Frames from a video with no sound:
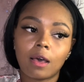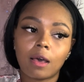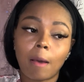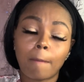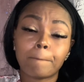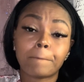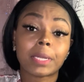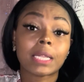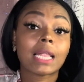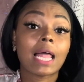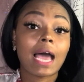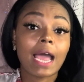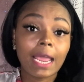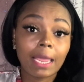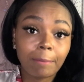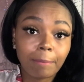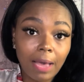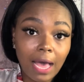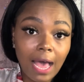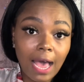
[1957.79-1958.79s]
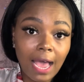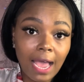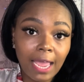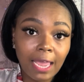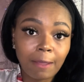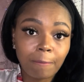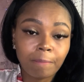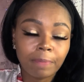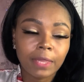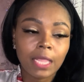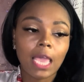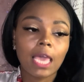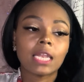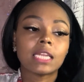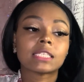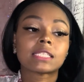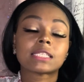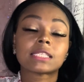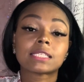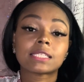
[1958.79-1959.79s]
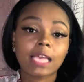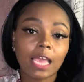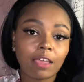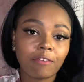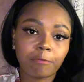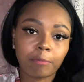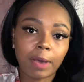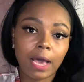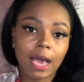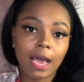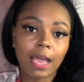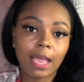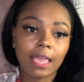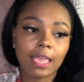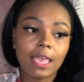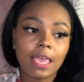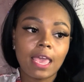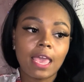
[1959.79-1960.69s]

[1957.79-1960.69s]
blind buy and a safe buy,